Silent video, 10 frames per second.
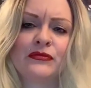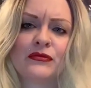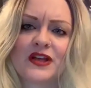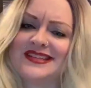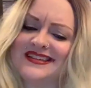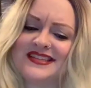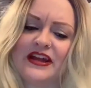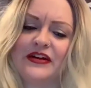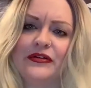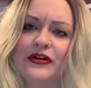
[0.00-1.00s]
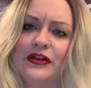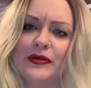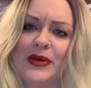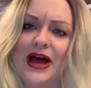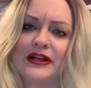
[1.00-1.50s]
because I sat out on the
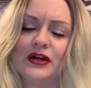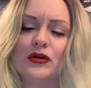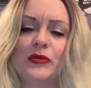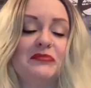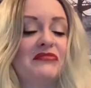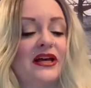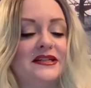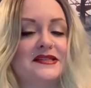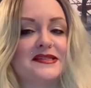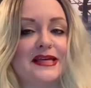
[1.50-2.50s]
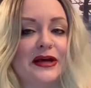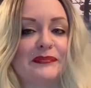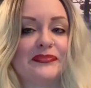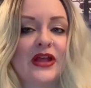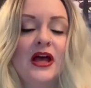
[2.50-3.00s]
patio, but I didn't see him.
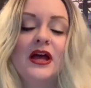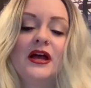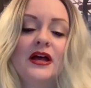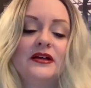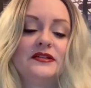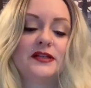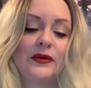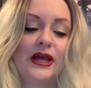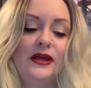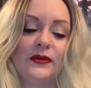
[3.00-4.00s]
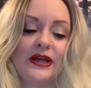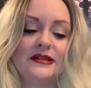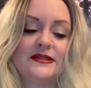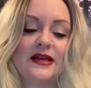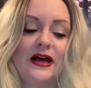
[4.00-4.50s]
So
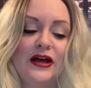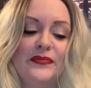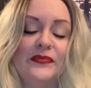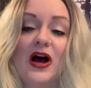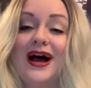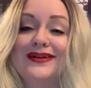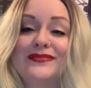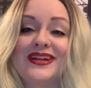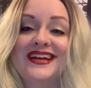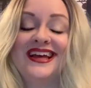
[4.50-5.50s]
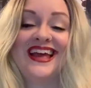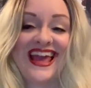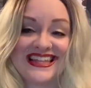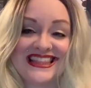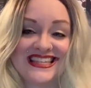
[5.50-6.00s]
anyways, I'm gonna
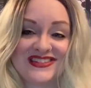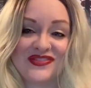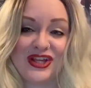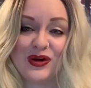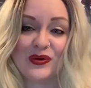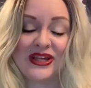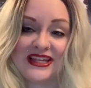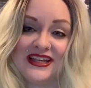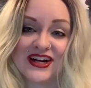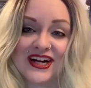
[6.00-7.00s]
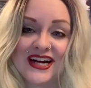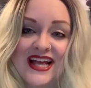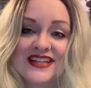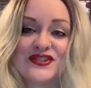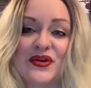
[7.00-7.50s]
end this video here.
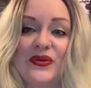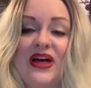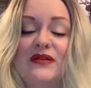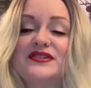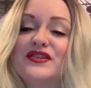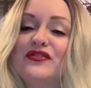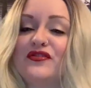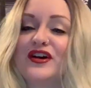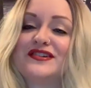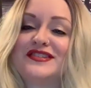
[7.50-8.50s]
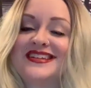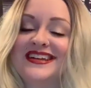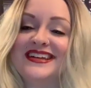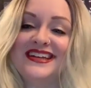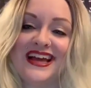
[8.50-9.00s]
So that was the first
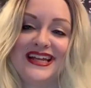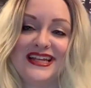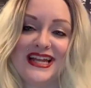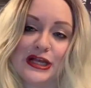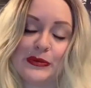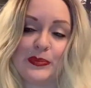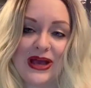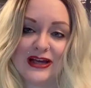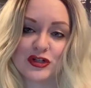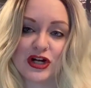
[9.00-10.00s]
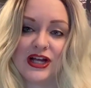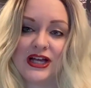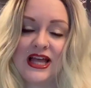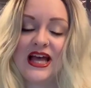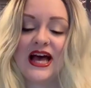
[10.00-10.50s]
night in Petra.
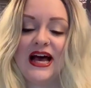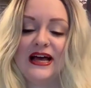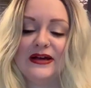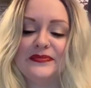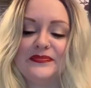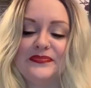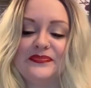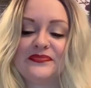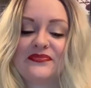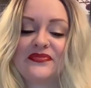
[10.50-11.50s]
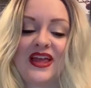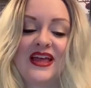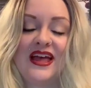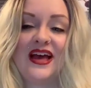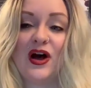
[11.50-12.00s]

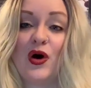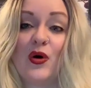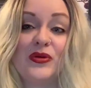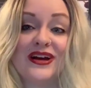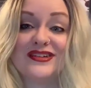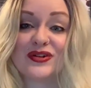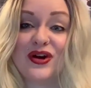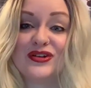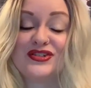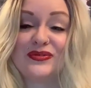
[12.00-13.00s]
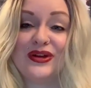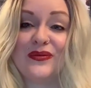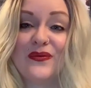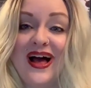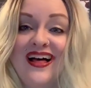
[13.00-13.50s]
Hope you guys are all
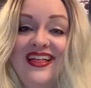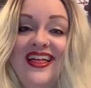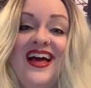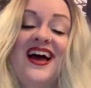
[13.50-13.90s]
doing well.